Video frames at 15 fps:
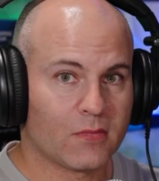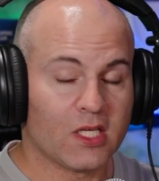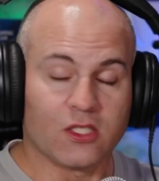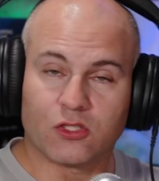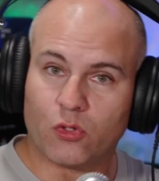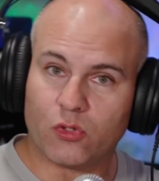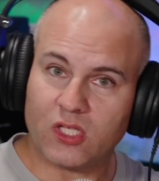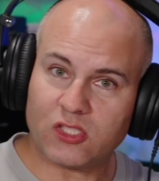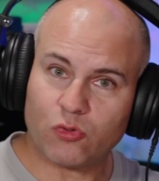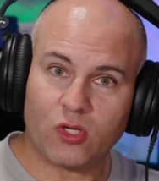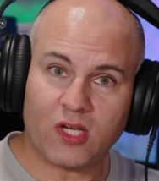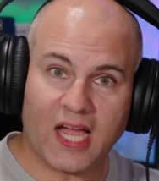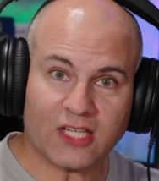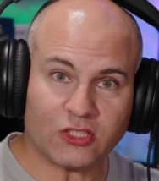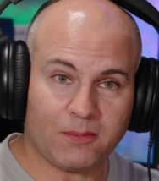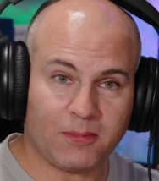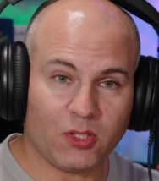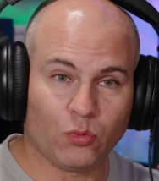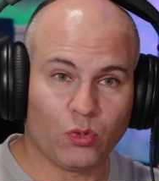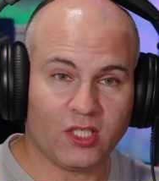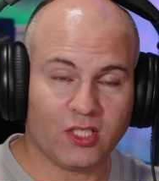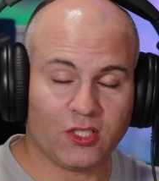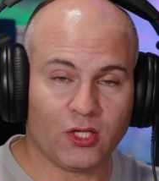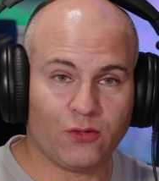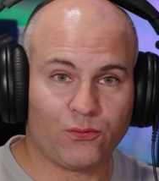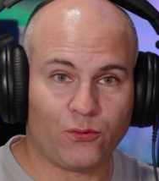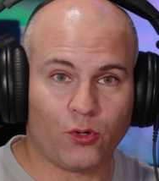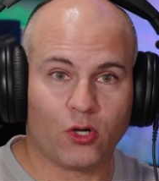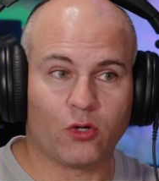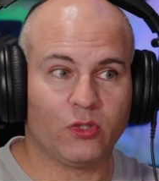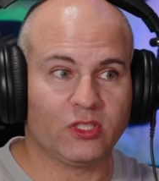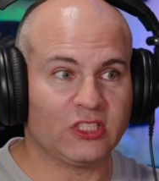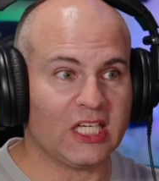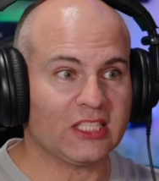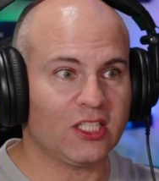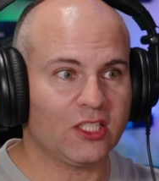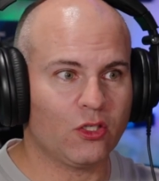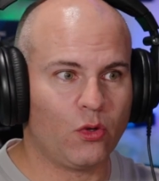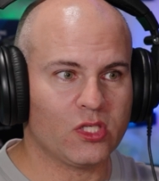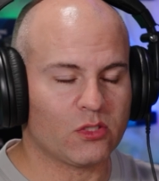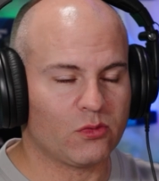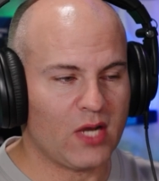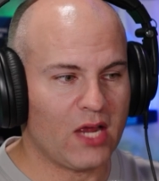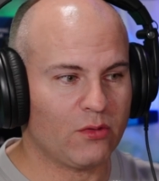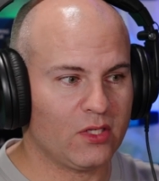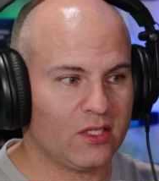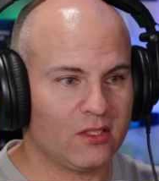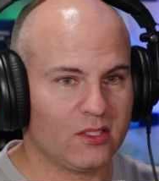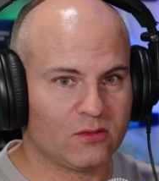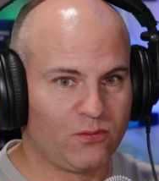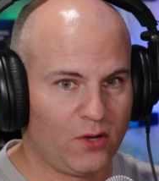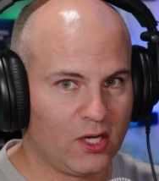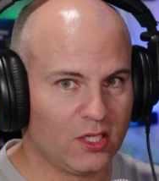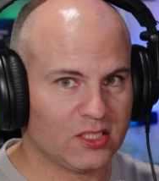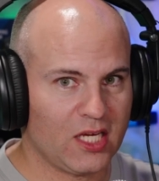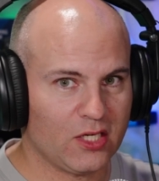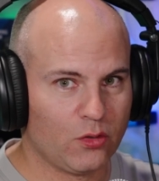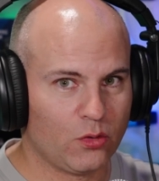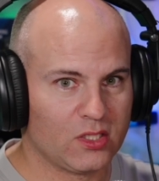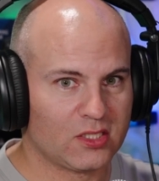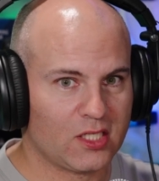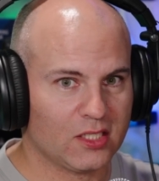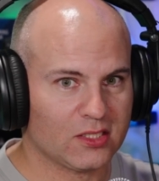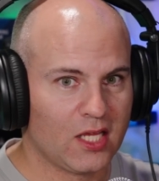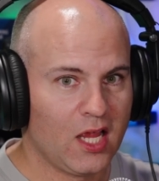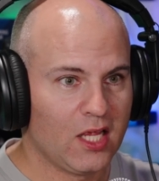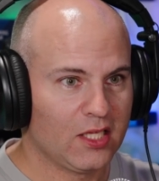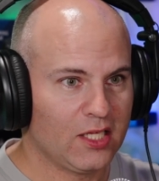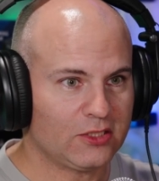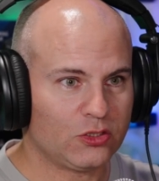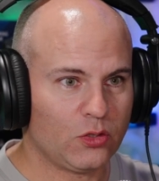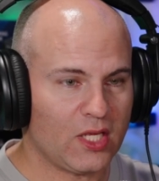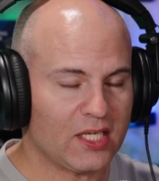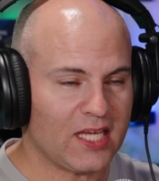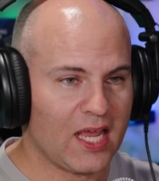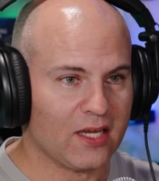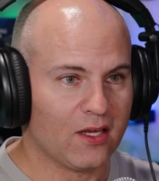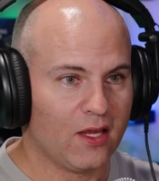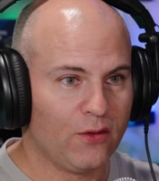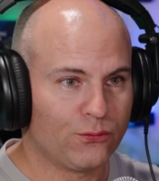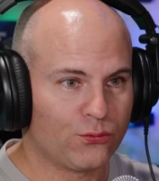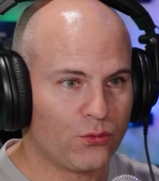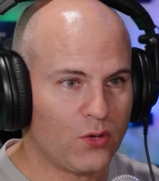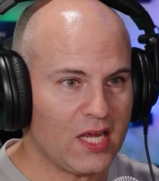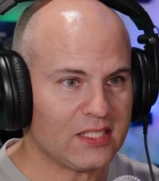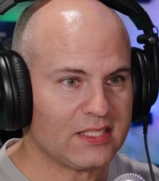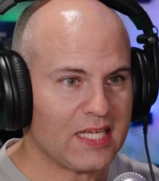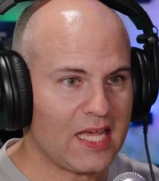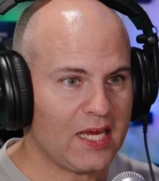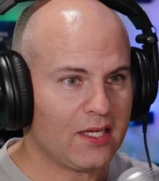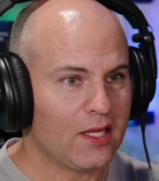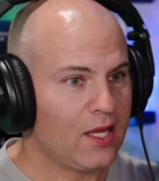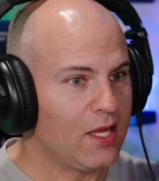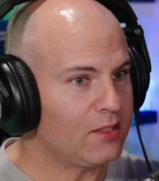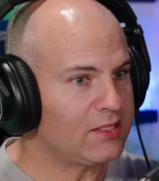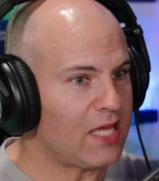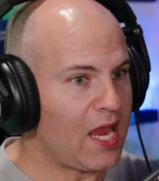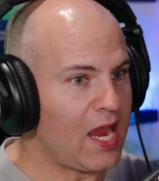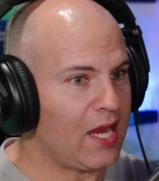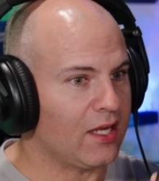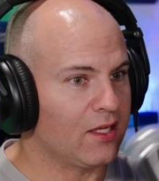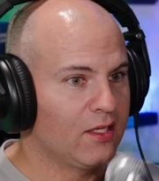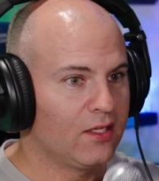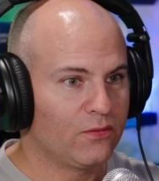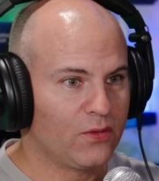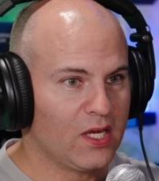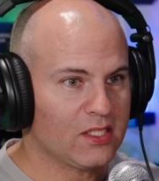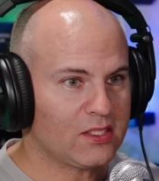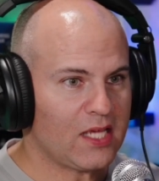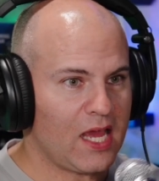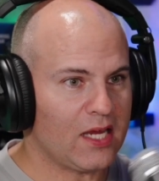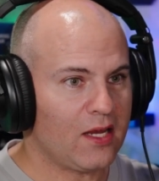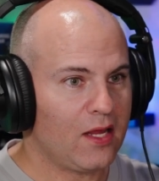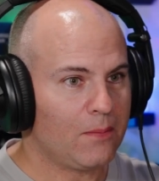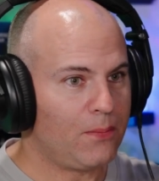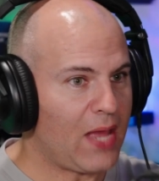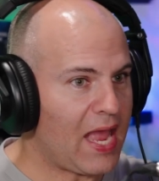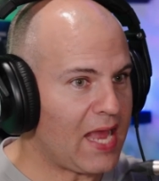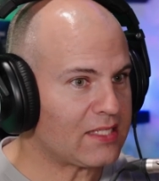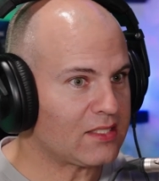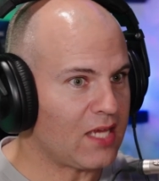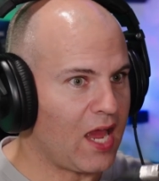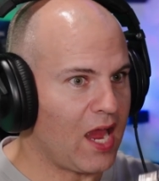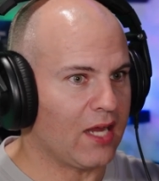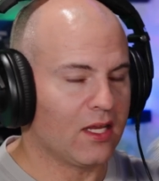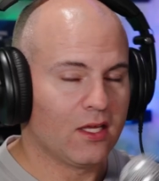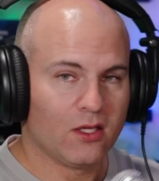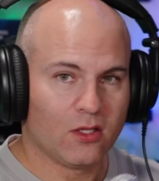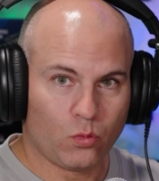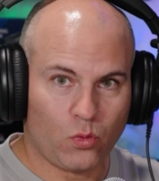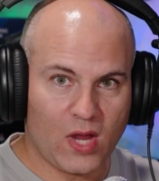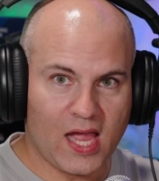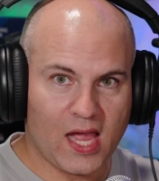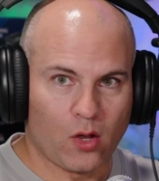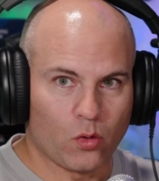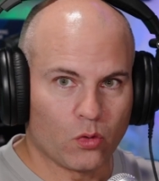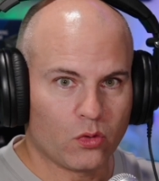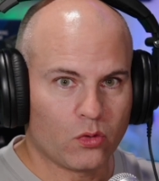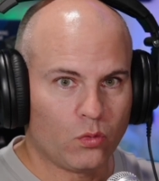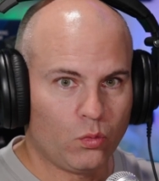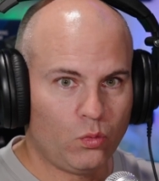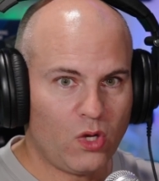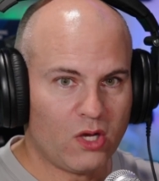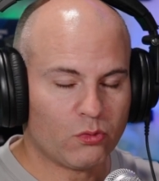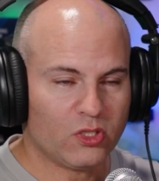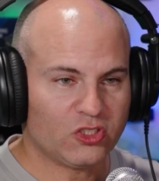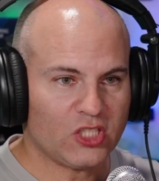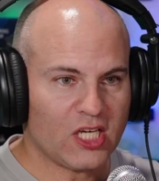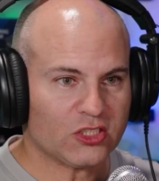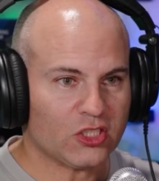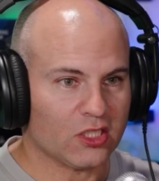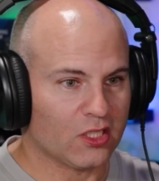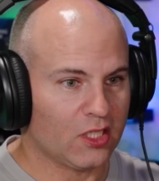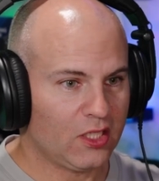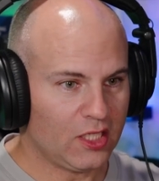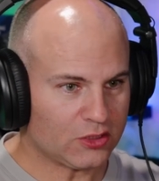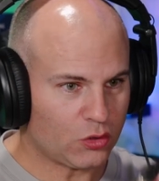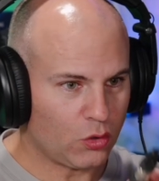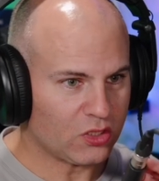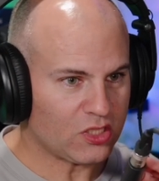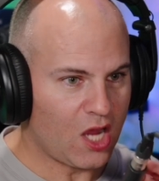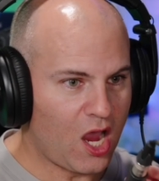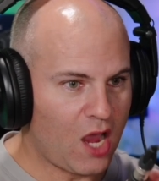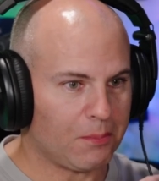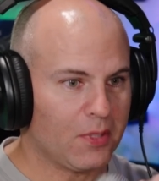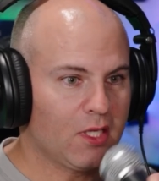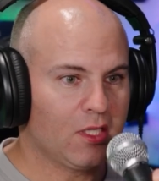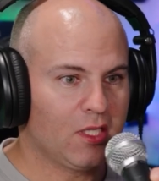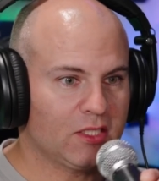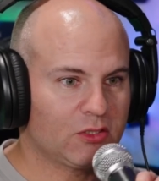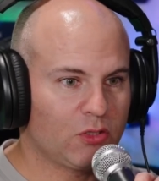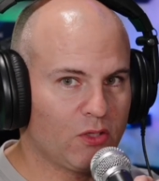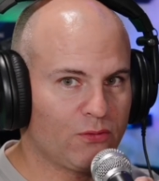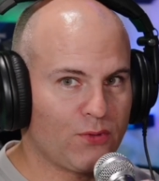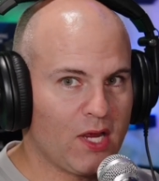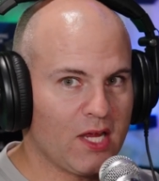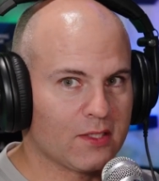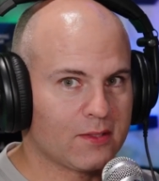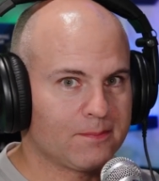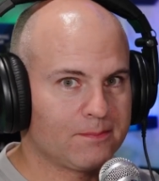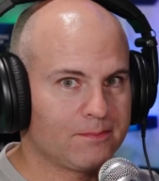So this would actually be really good for rejecting noise around it as far as I noticed, because let's do that again. Front side, side, front side, back side. Wow, what rejection. Let's go to the top. Let's go to the front.